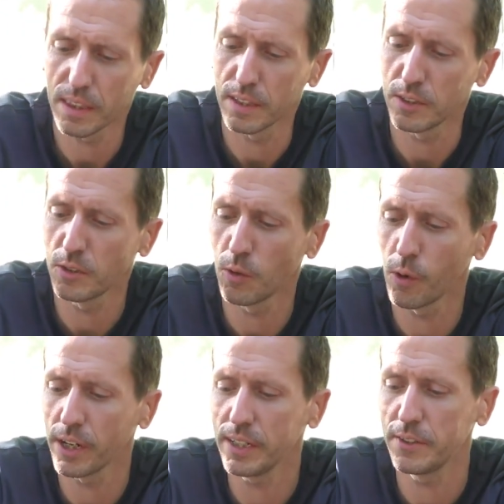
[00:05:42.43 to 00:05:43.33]
The
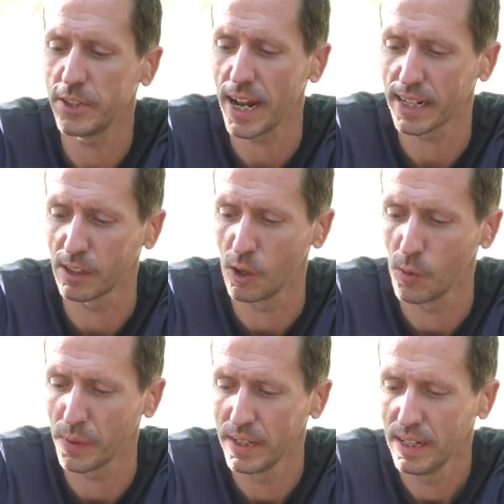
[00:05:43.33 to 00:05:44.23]
storied
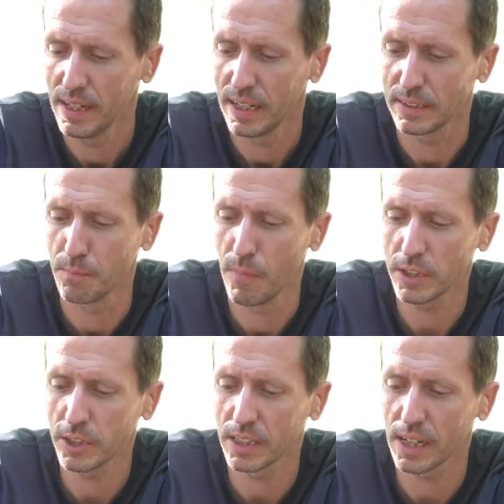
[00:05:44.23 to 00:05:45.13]
jackalope has
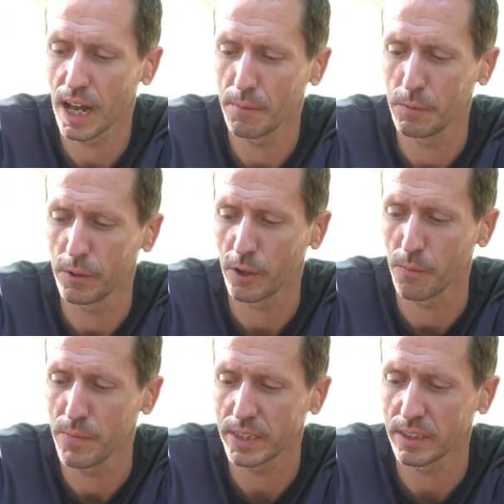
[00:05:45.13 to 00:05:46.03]
much in common with our
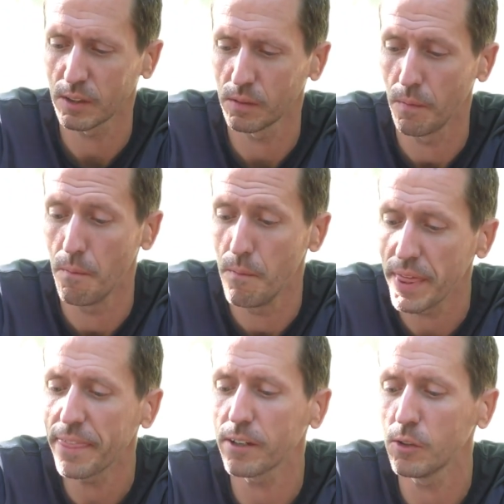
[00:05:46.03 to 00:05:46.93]

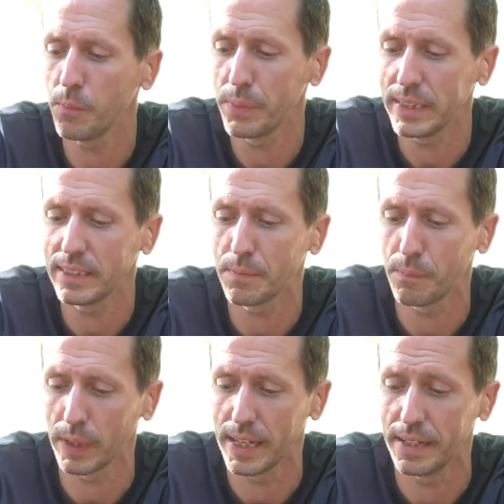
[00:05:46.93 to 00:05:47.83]
mythical beast
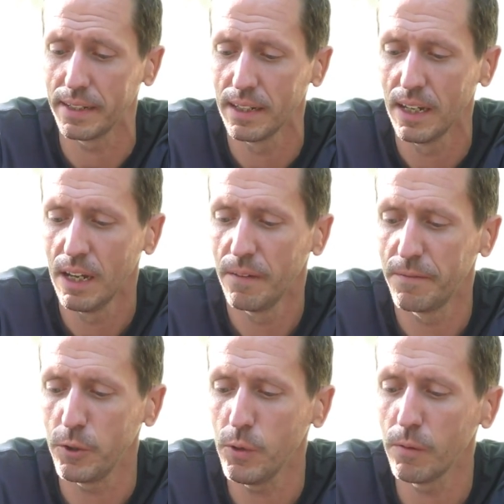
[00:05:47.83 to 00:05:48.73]
blend.
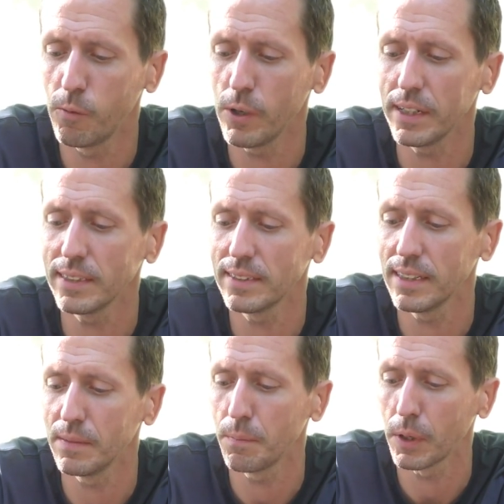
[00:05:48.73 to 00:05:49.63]
Few have witnessed
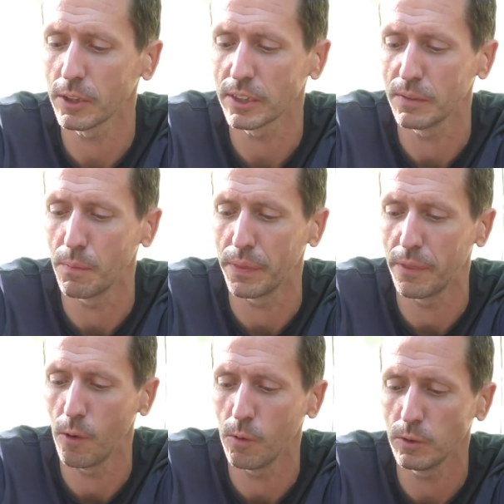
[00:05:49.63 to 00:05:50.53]
it in person,
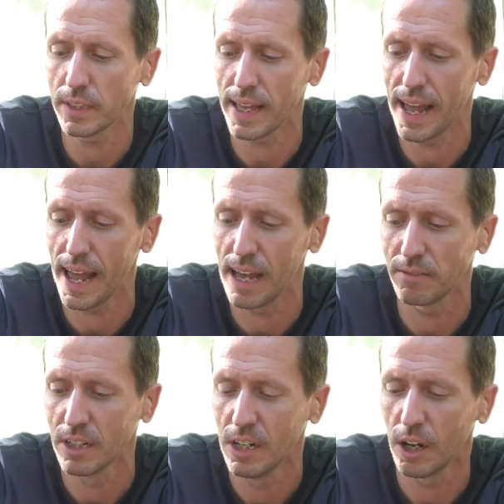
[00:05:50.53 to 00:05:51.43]
but those that
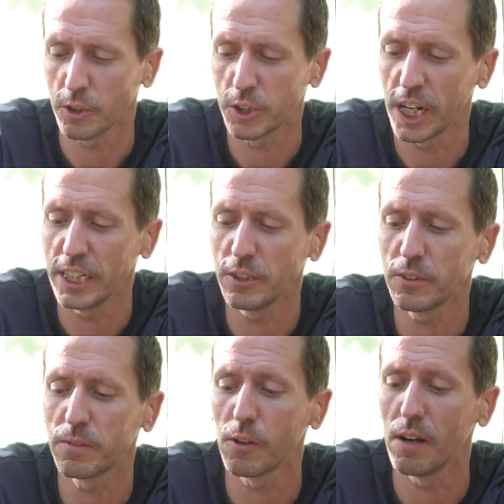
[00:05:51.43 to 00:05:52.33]
have are
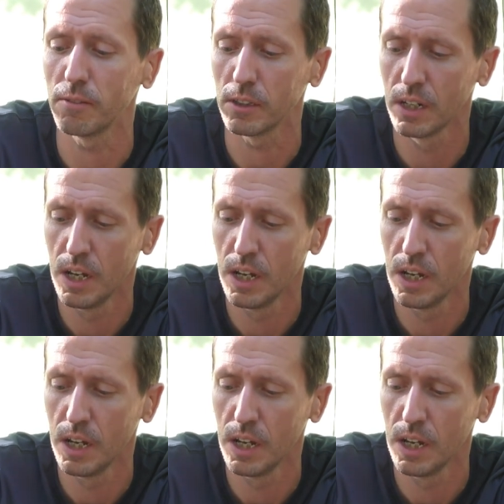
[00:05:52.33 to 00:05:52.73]
changed forever.